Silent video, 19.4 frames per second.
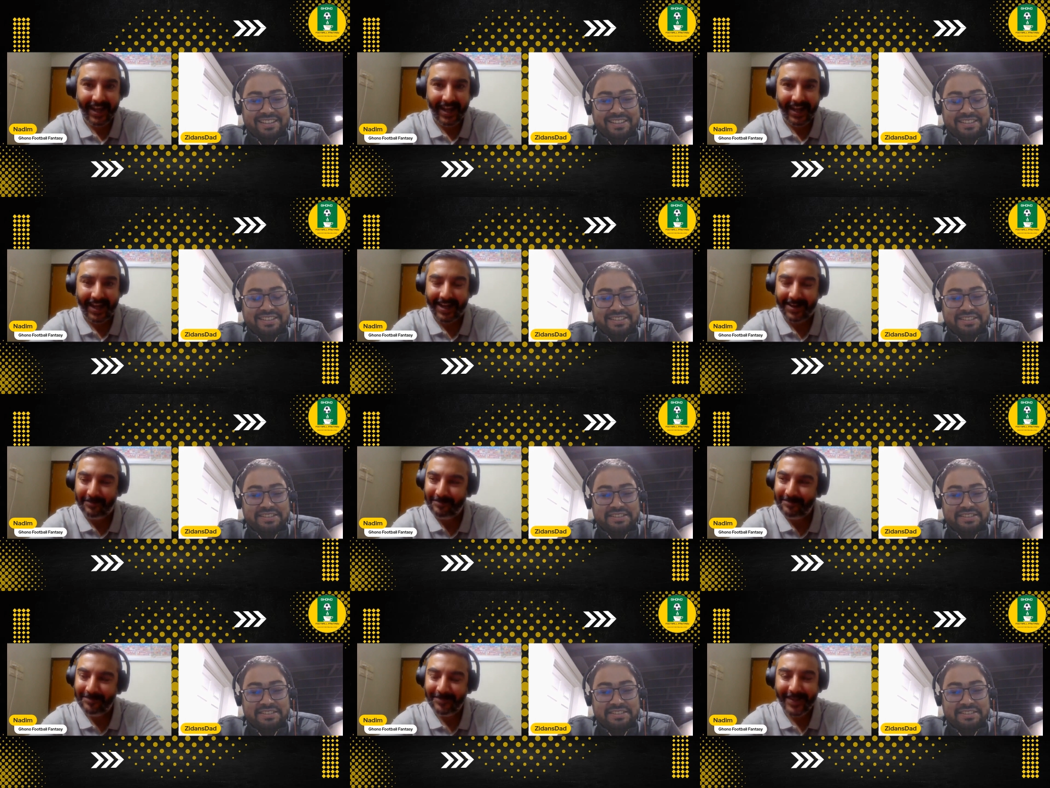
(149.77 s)

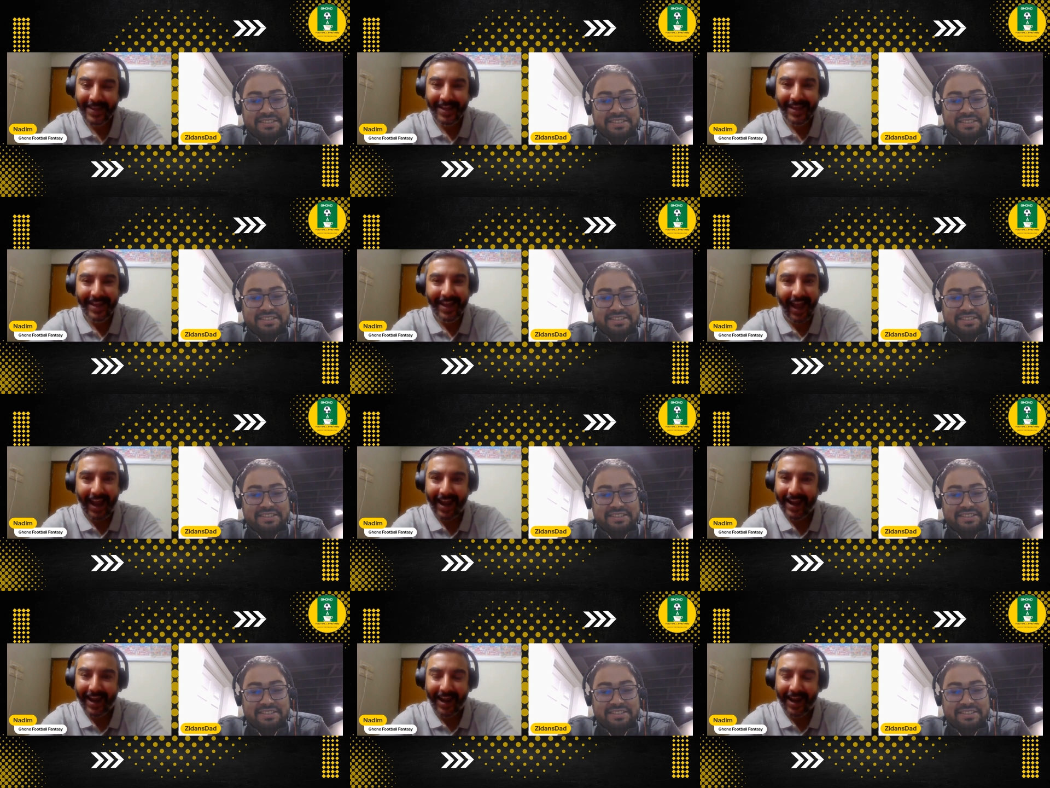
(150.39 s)
Speaker 1: Um,
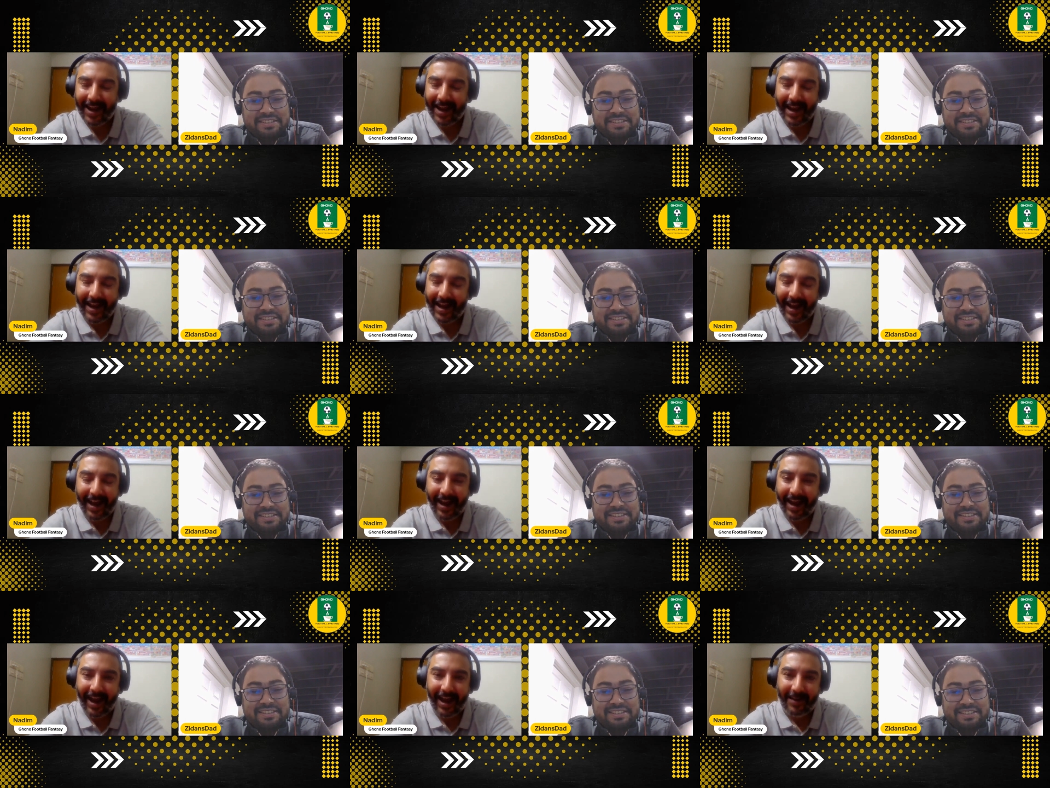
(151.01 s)
I I
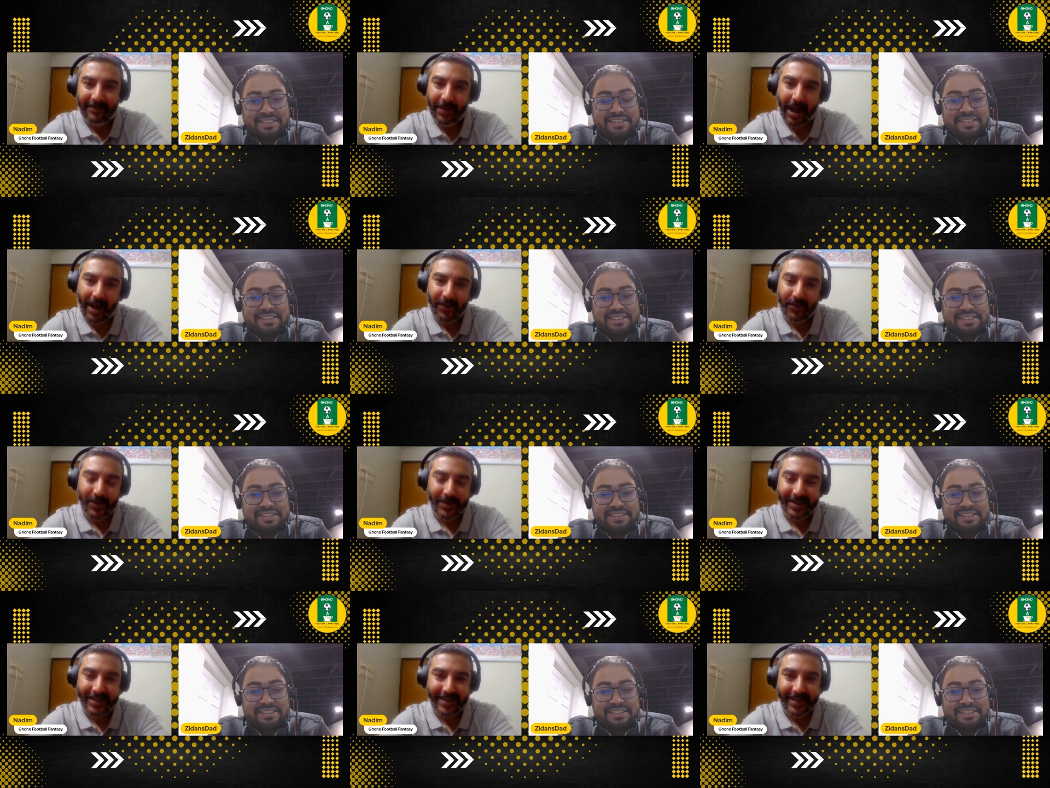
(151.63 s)
I'm, I
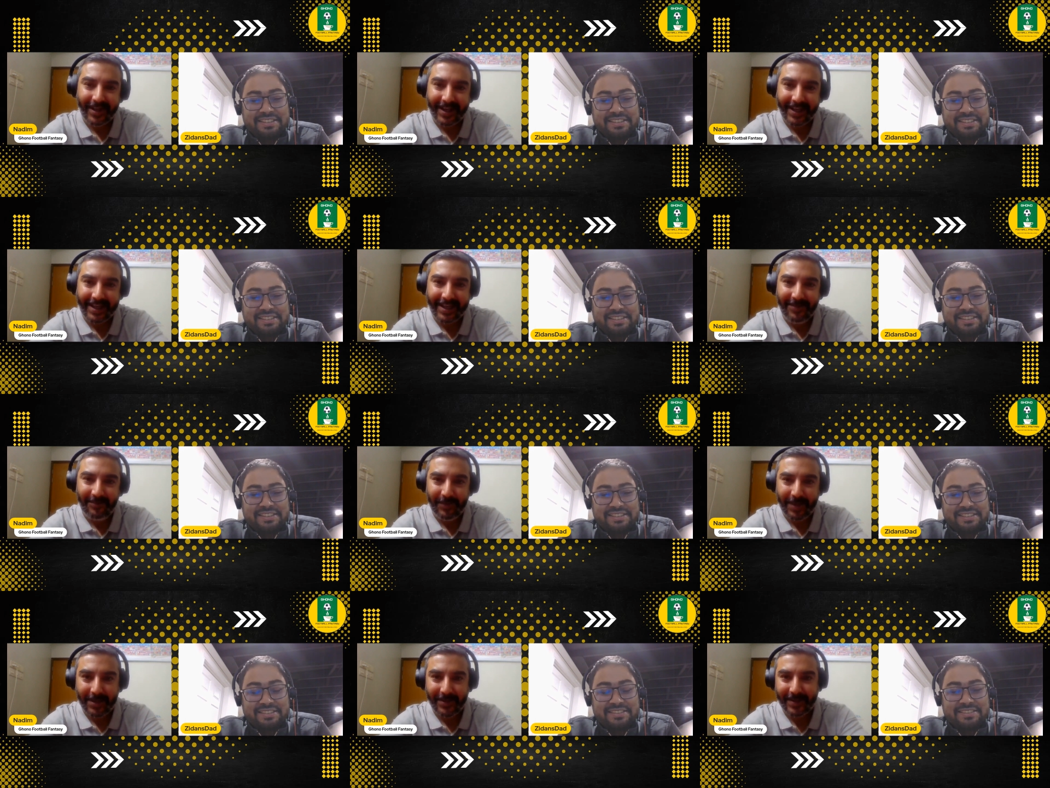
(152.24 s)
wasn't
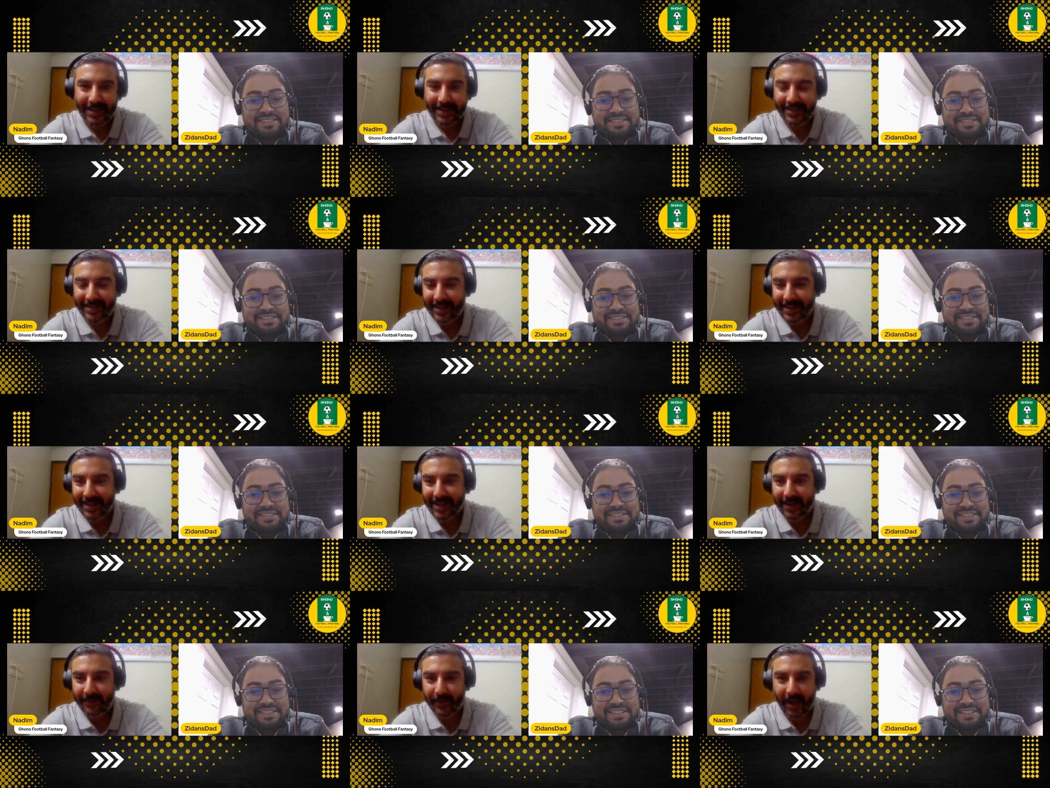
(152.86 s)
lucky because I
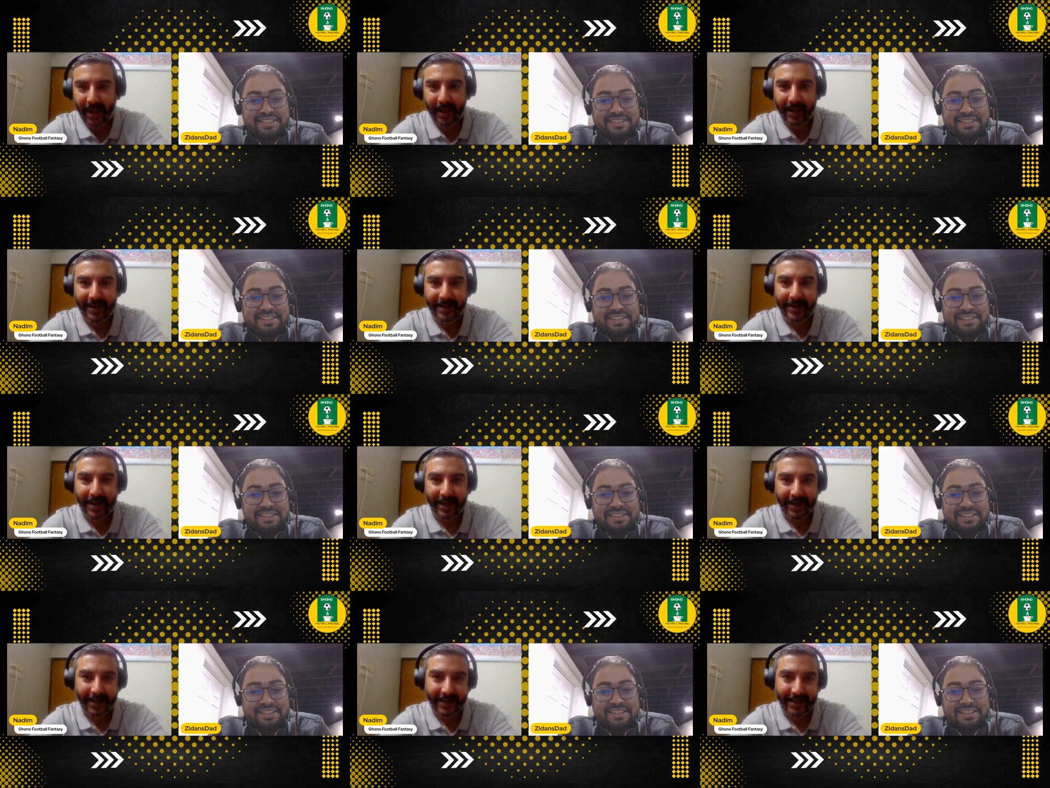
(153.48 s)
still kept
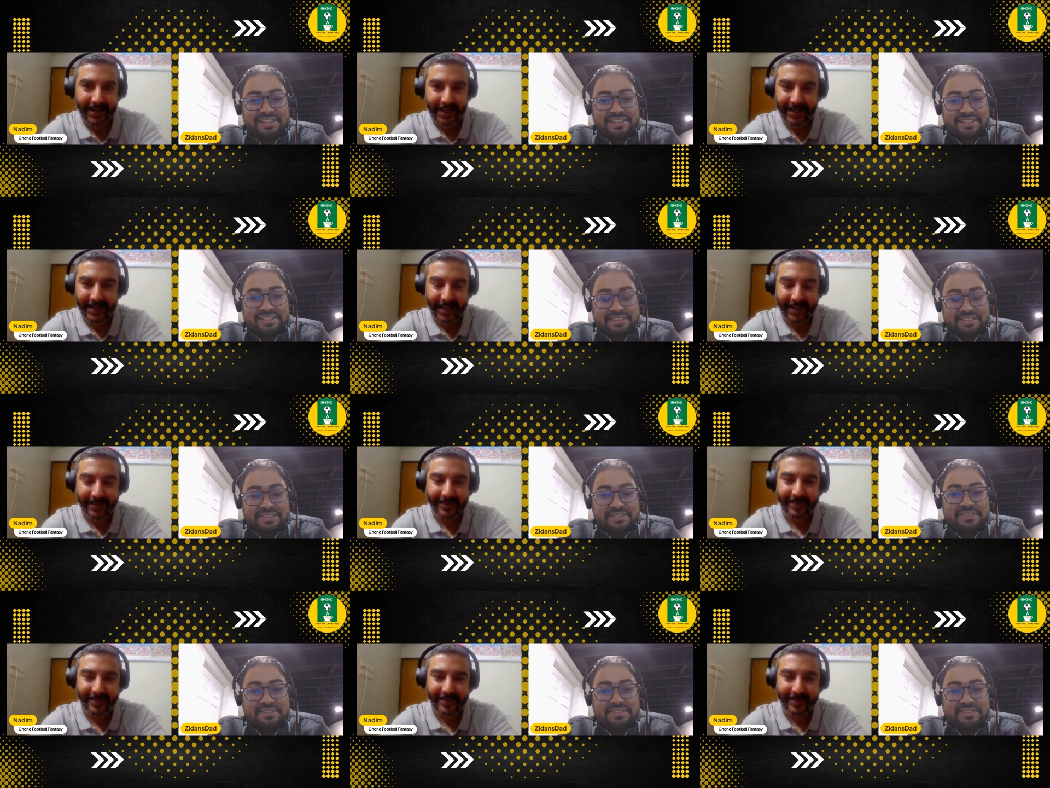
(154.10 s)
Haaland and I didn't